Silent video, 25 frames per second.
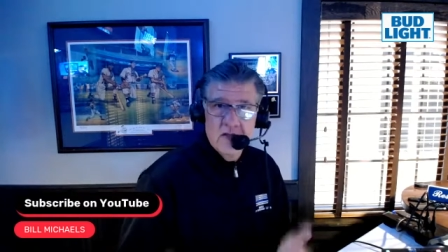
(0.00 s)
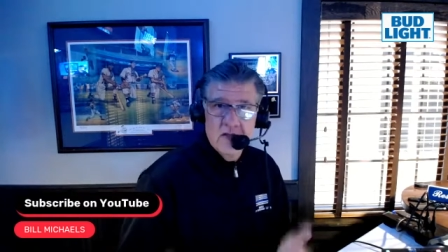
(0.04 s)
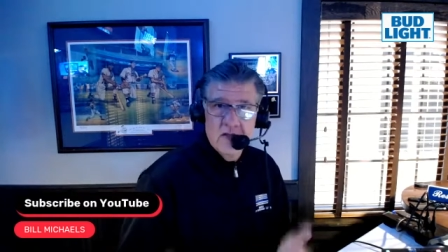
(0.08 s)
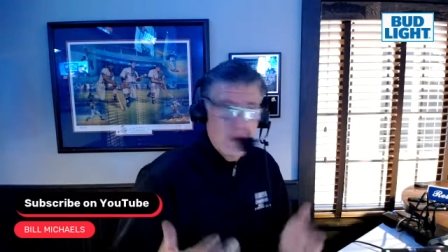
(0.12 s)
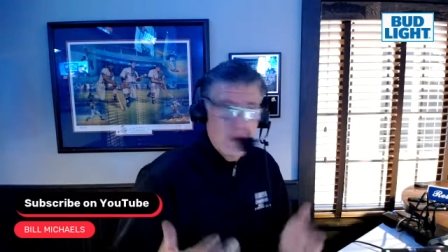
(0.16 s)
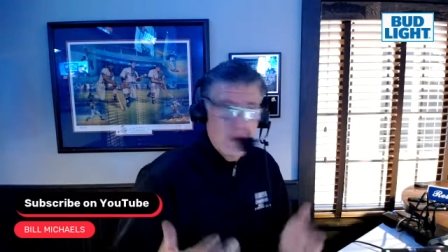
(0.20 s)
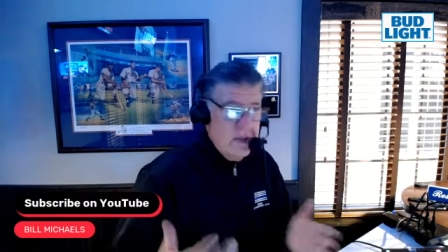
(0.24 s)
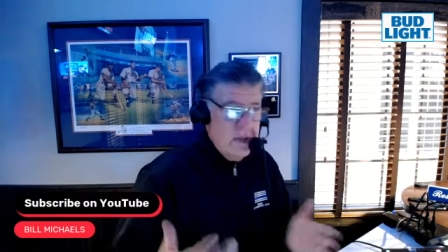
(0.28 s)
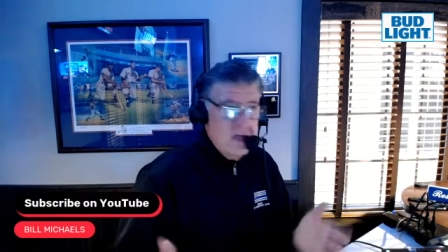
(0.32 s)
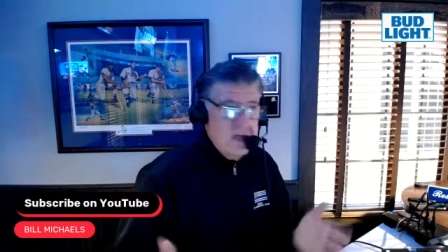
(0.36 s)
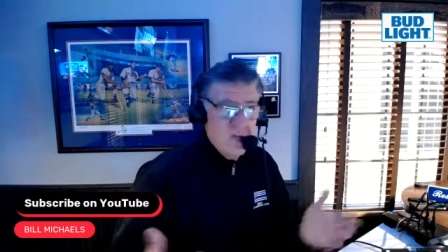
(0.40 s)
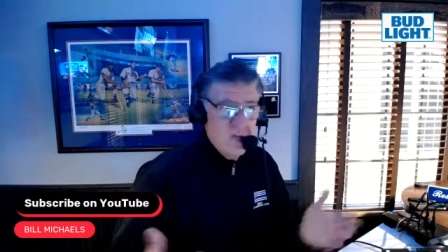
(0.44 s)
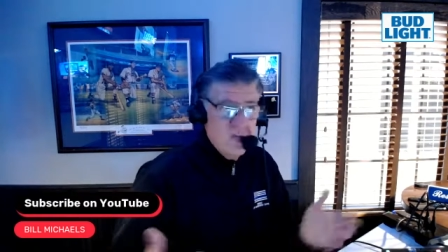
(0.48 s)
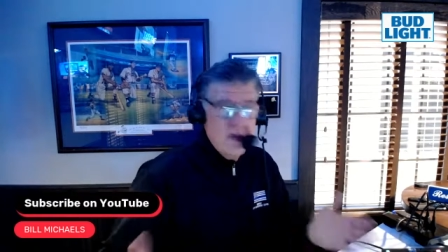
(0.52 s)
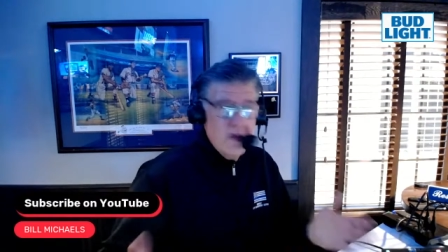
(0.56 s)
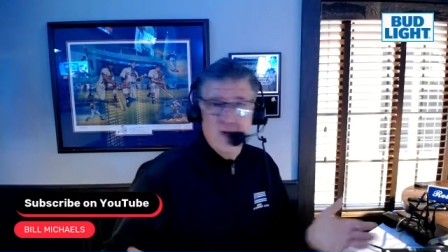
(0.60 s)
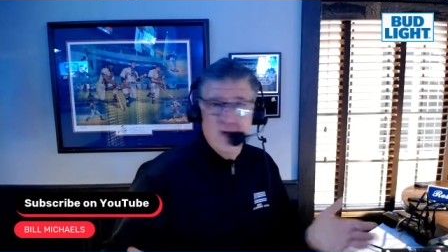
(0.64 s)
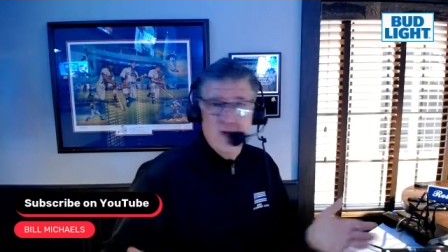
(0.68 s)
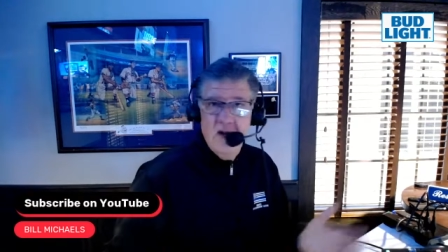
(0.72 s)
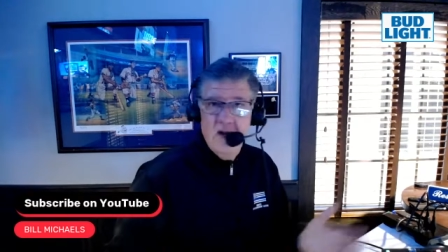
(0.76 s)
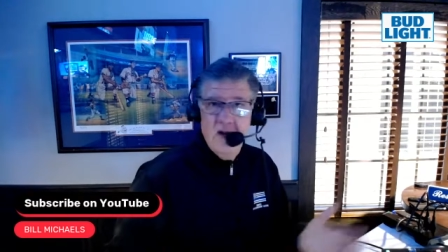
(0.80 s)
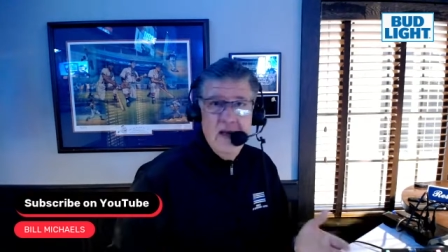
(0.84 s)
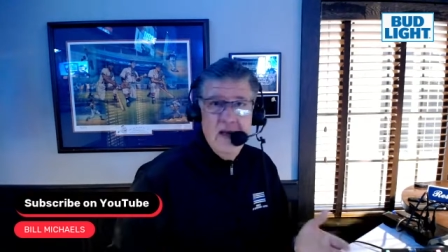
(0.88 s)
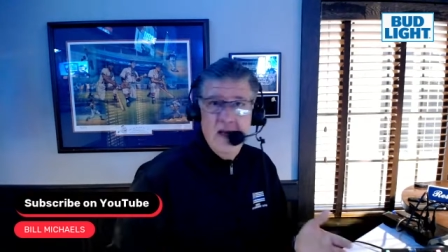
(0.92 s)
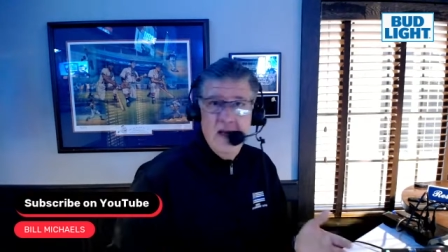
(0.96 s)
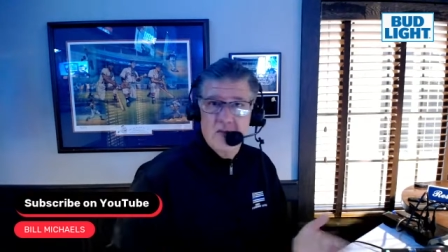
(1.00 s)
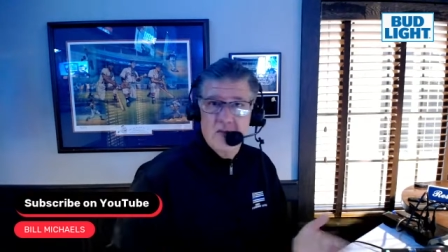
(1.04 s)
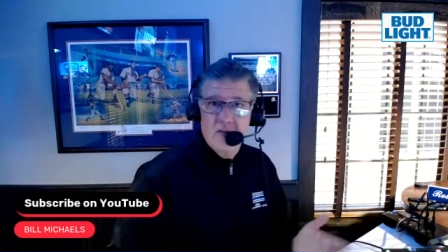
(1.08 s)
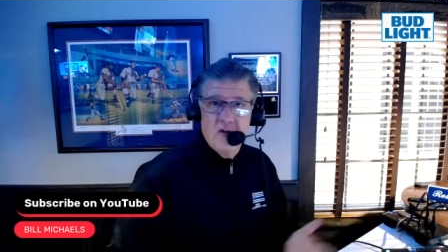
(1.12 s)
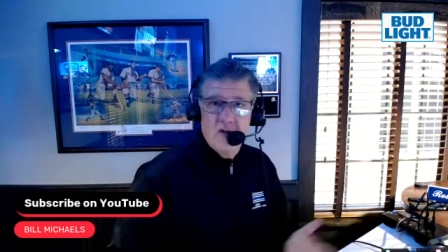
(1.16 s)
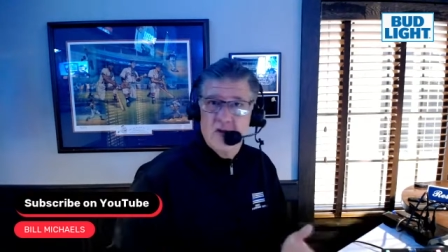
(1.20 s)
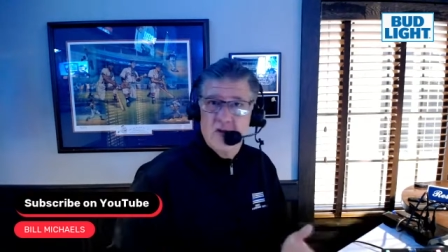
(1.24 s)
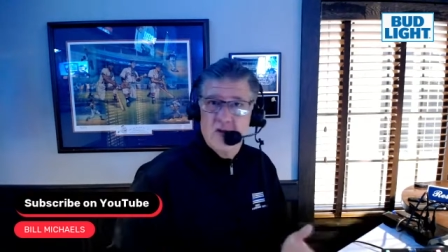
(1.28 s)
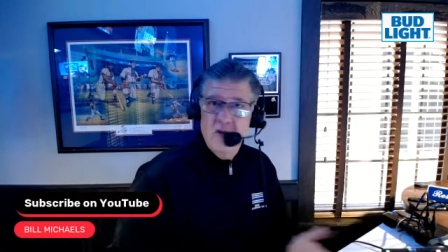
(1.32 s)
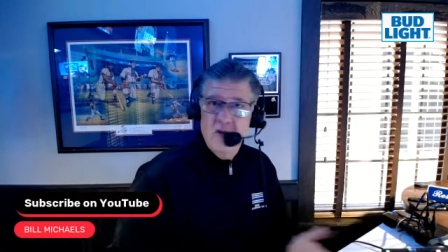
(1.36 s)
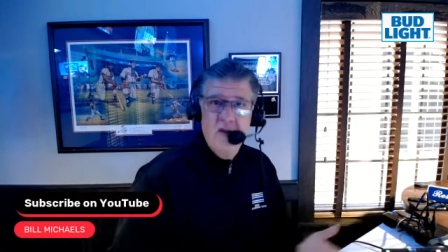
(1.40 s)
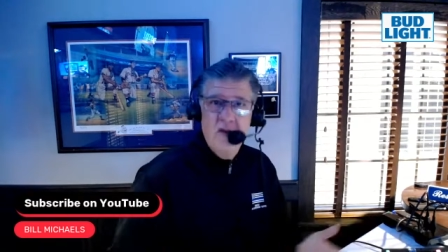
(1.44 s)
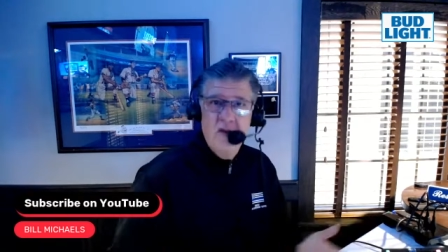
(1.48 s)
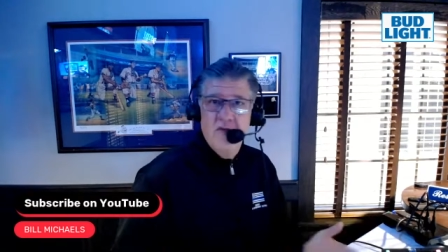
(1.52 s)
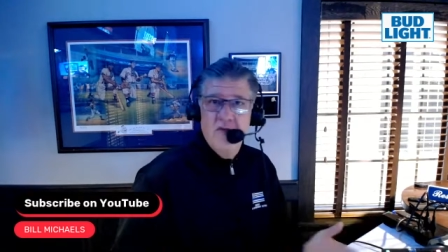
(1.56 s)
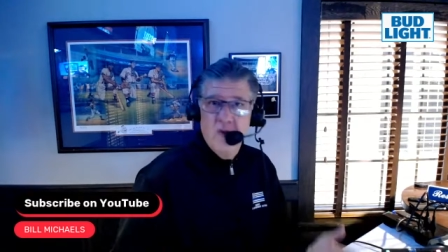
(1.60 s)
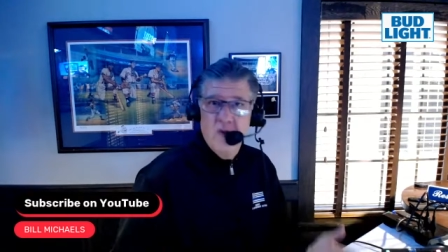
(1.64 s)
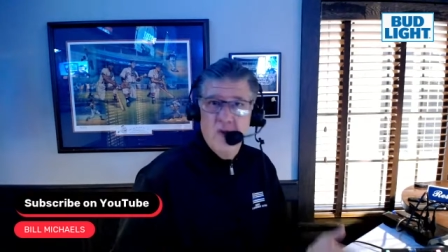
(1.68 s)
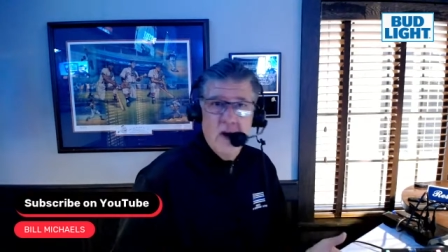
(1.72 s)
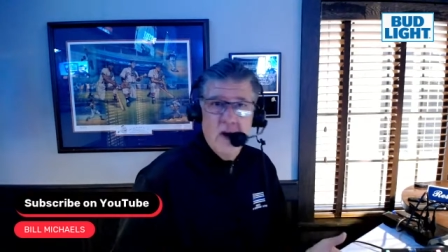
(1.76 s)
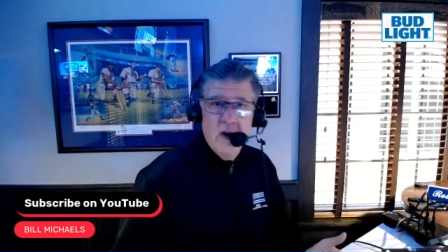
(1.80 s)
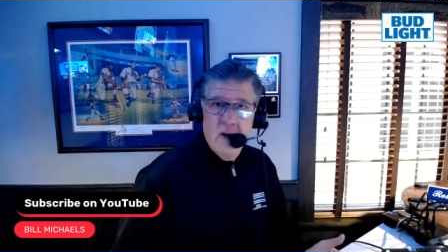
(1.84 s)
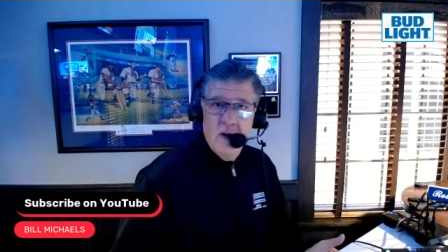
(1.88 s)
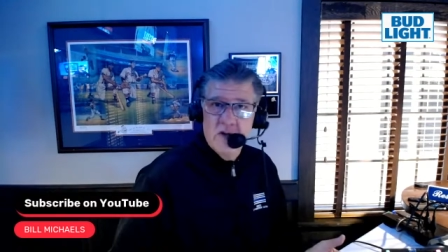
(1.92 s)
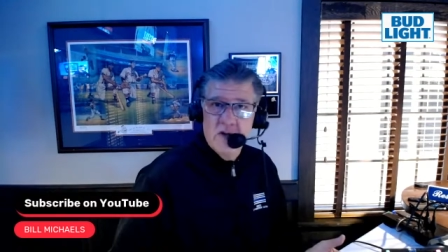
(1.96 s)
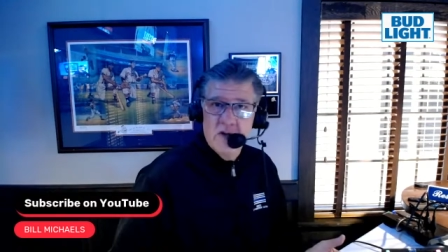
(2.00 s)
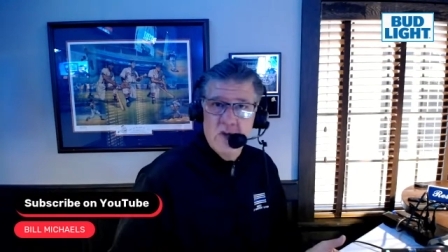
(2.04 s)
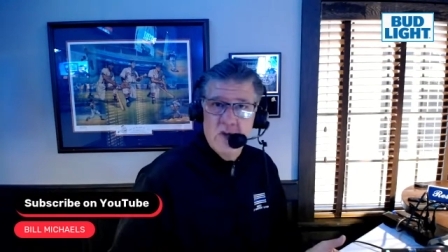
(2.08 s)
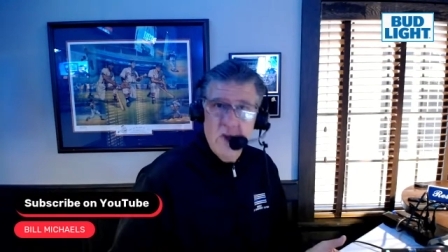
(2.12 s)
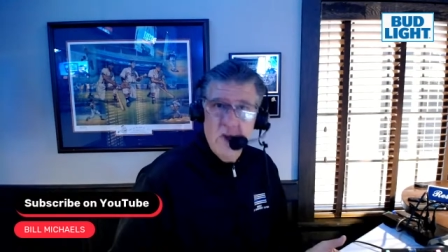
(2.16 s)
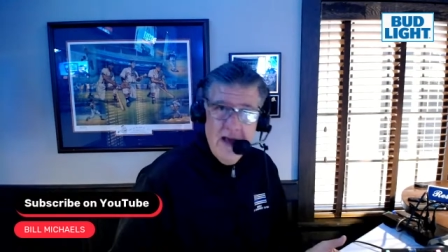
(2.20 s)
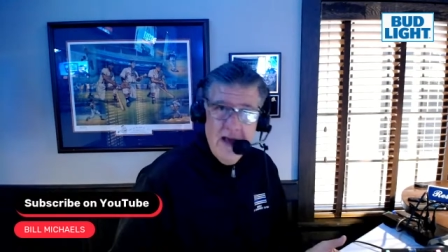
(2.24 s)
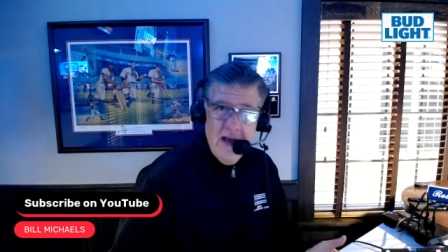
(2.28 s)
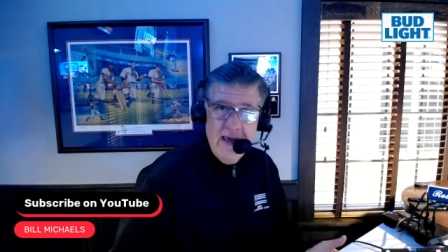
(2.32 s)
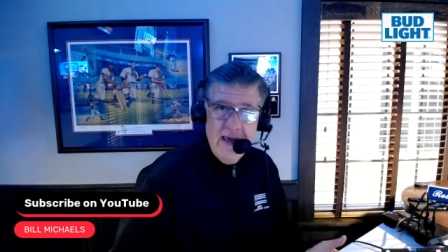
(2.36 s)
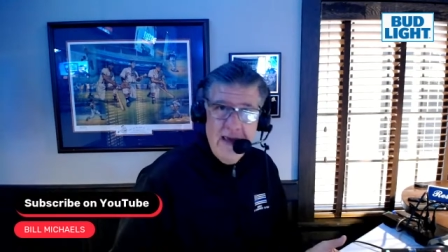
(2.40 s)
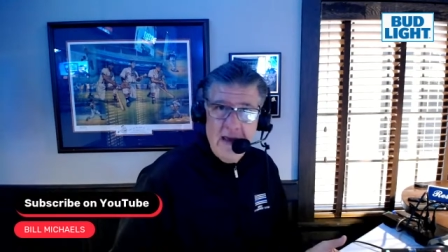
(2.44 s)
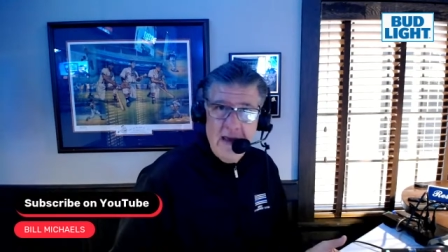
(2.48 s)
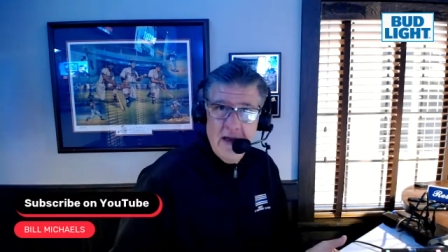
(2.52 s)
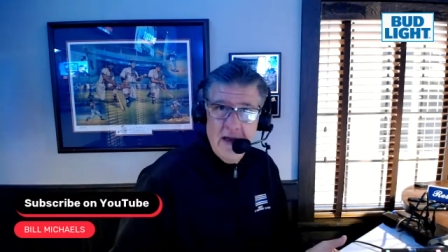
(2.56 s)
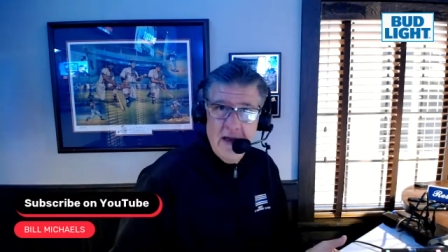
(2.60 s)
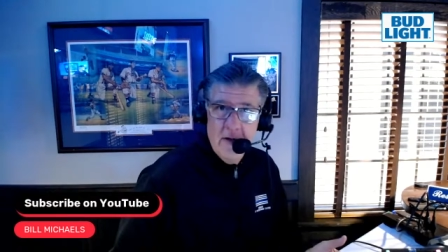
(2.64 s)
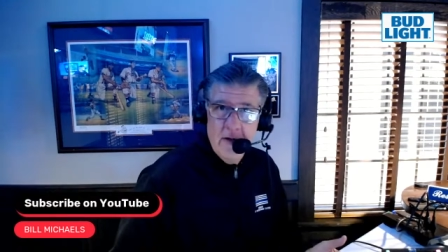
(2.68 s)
Some of these spring training games are 3 and 4 hours away.